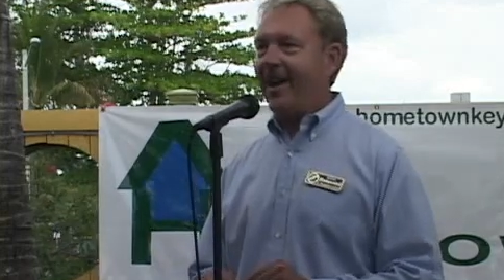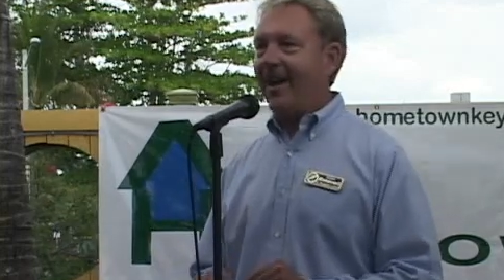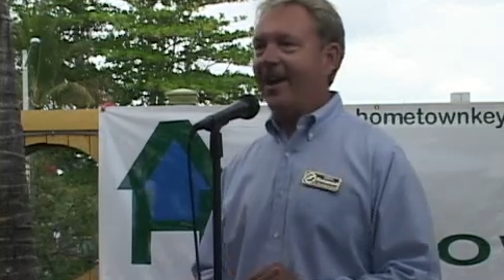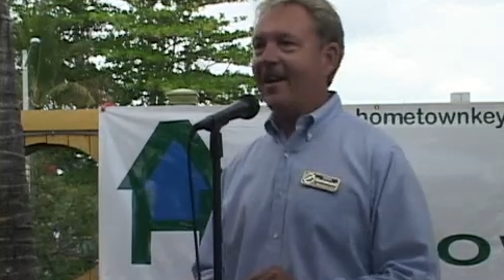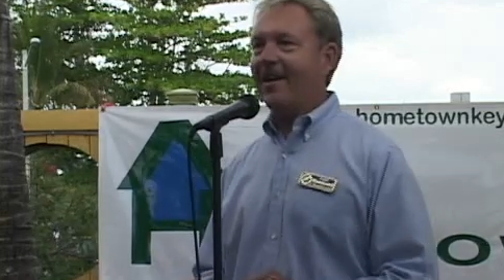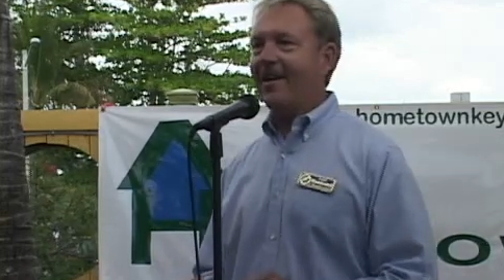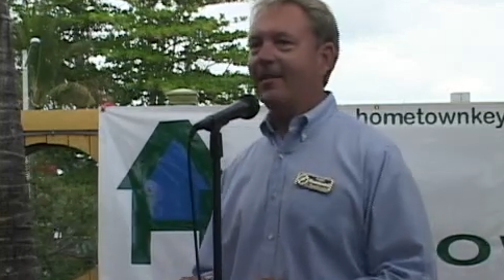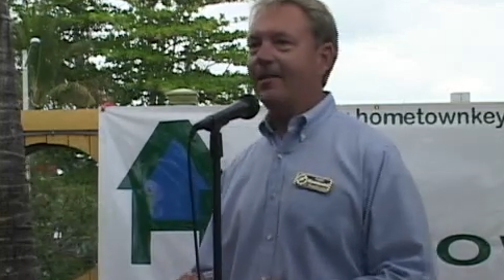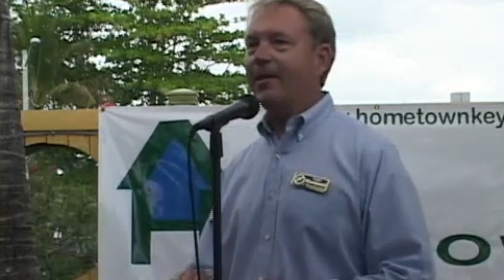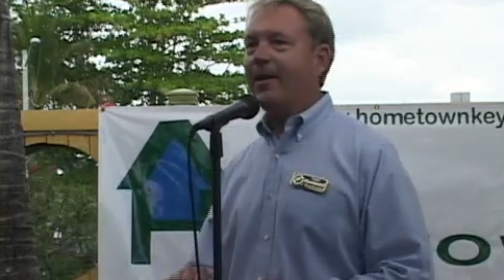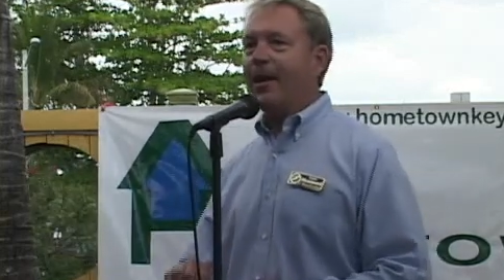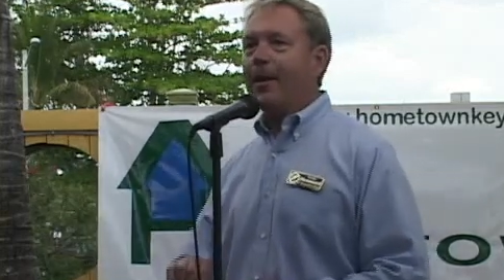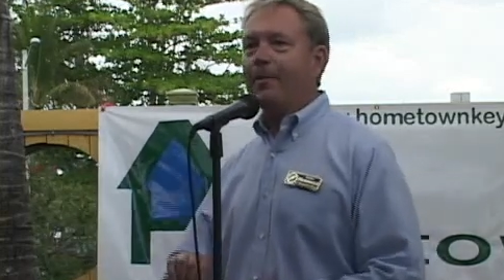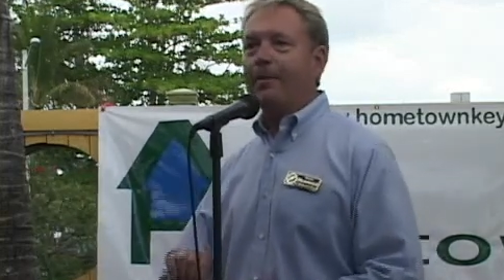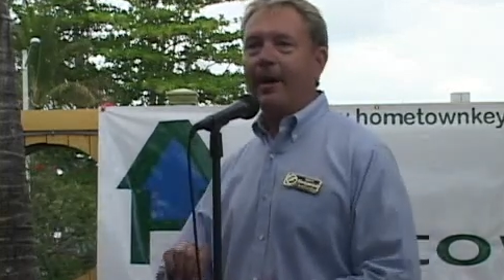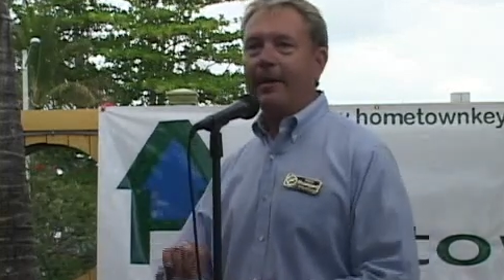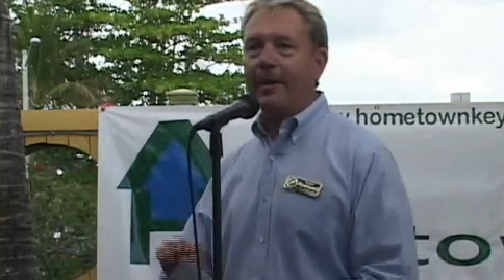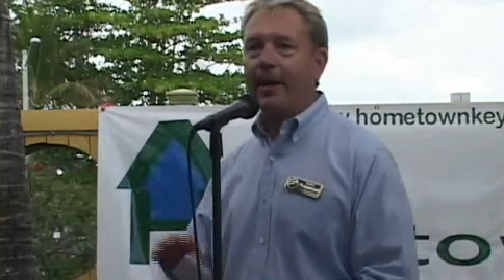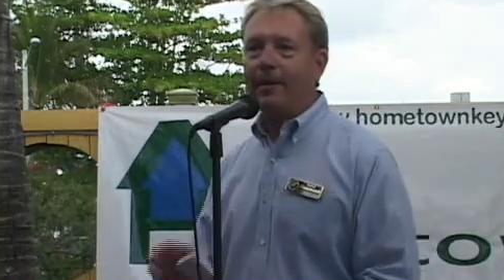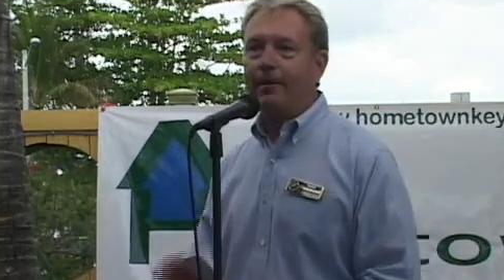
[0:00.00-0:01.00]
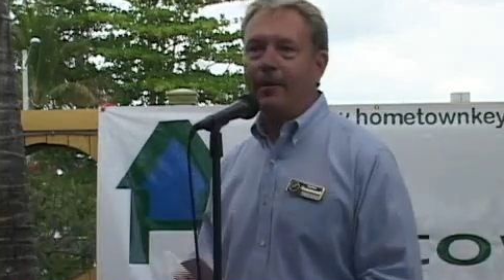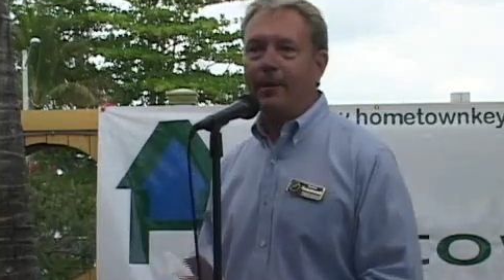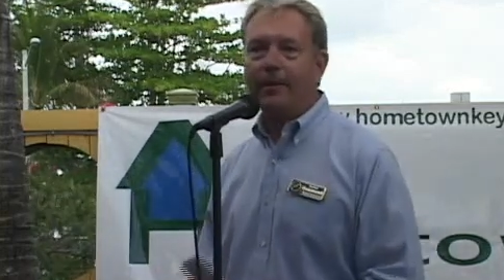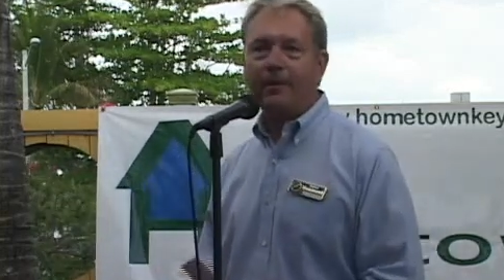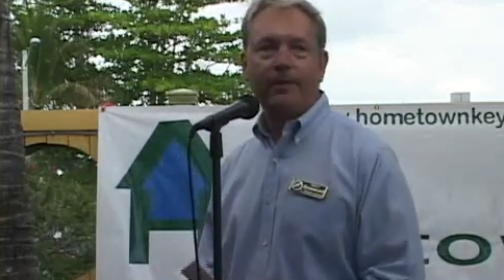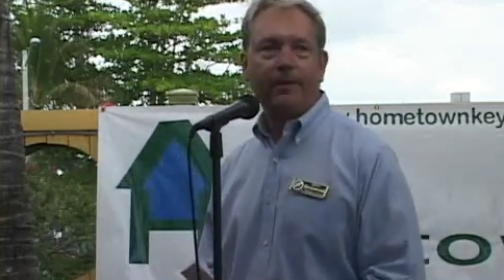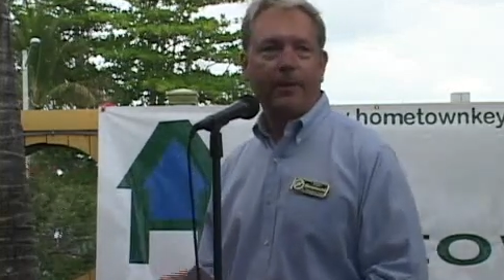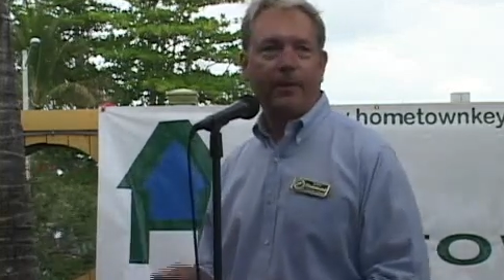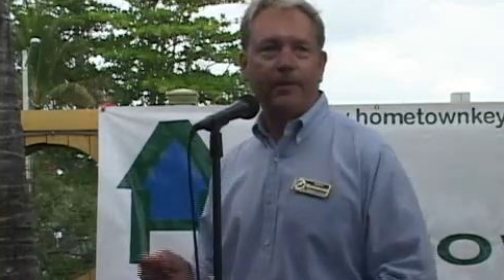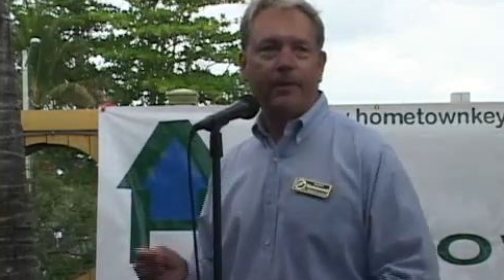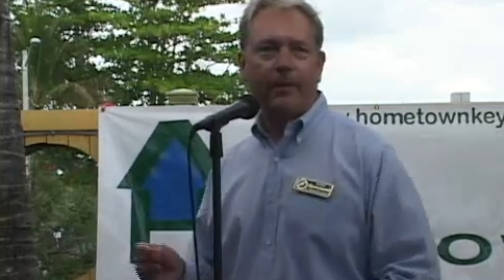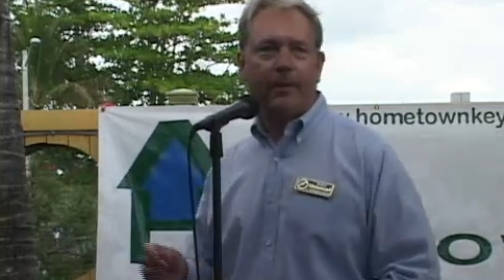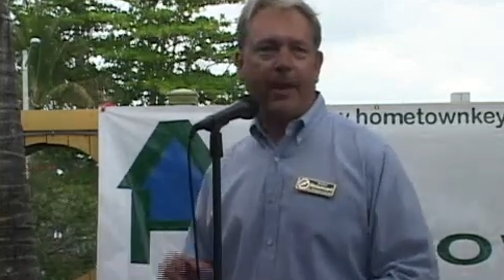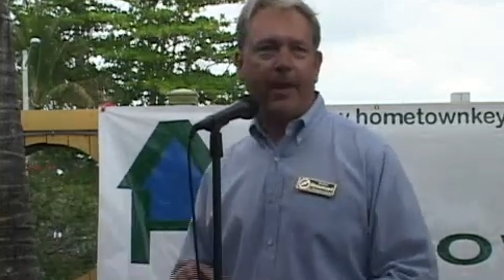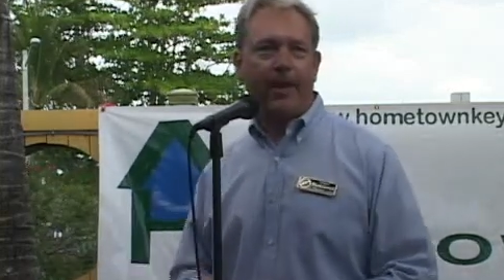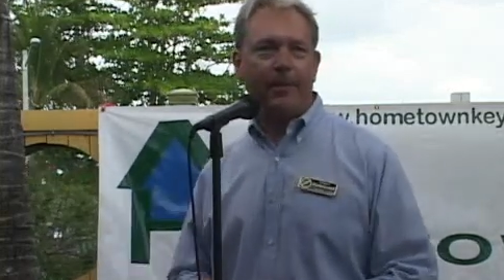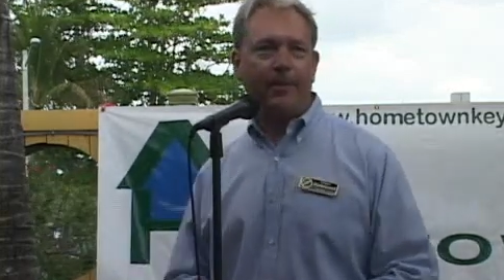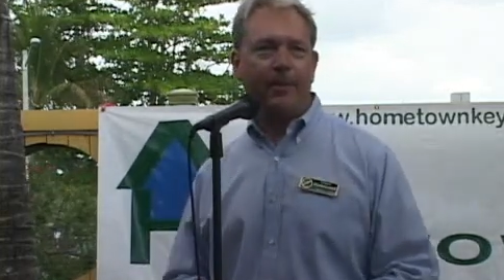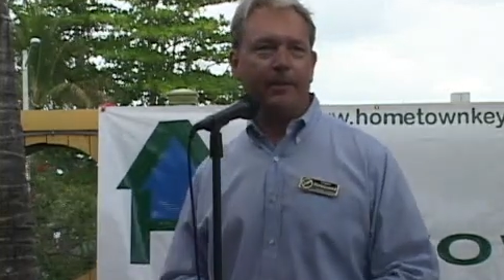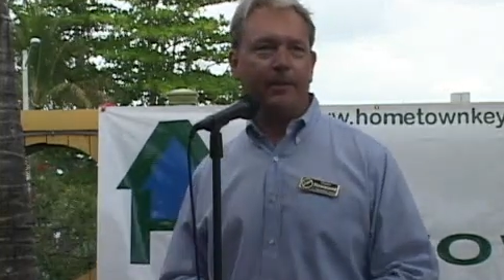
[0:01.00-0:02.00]
My name is Stephen
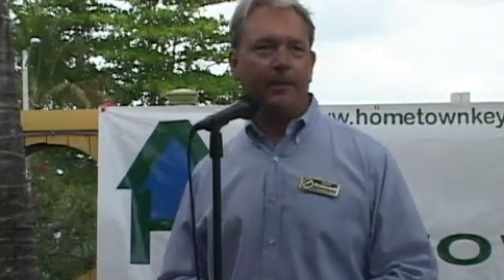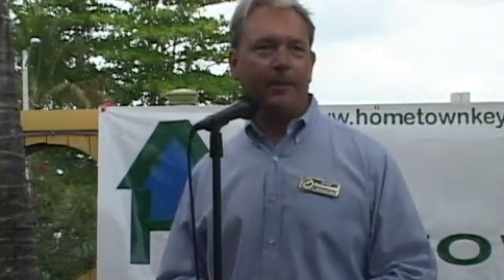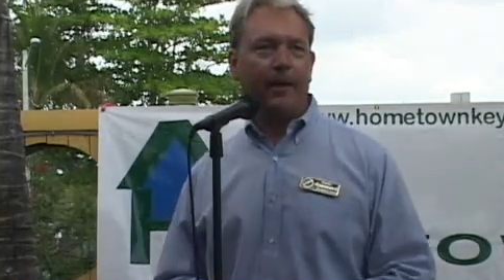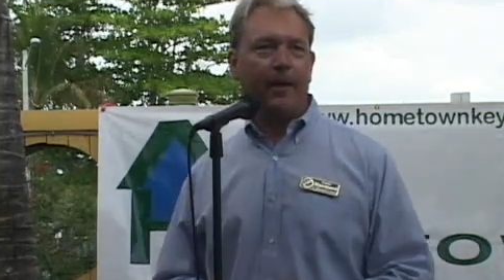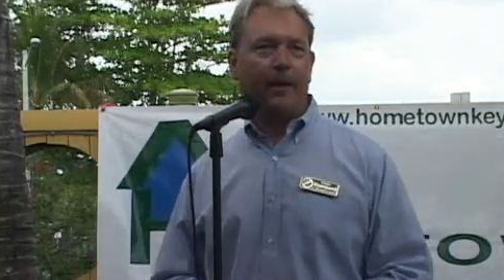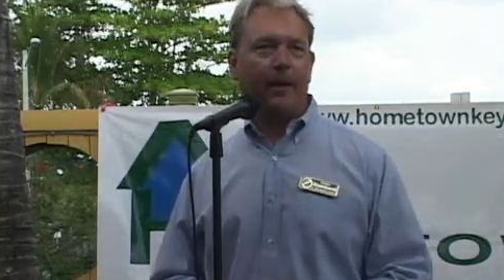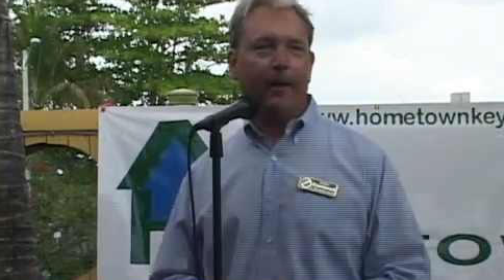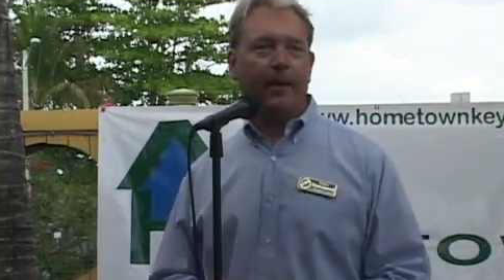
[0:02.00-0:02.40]
Hammond.